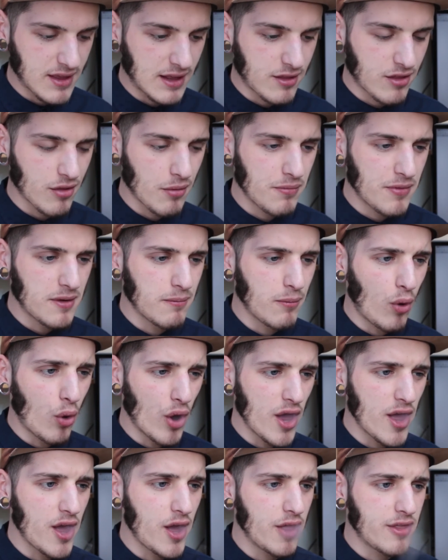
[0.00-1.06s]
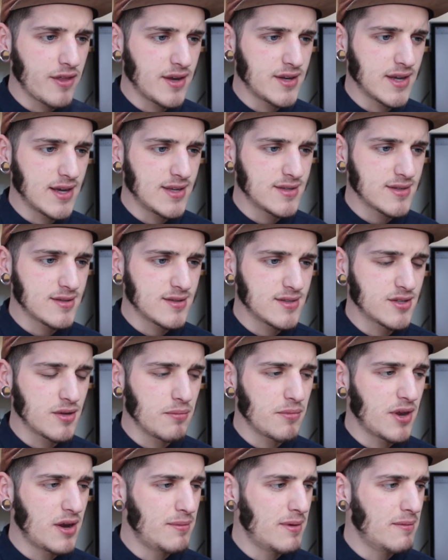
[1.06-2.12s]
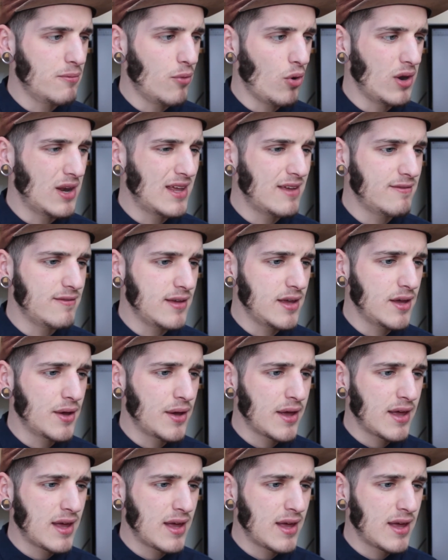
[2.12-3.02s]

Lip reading: It's something more earthy taste and something a bit more leafy.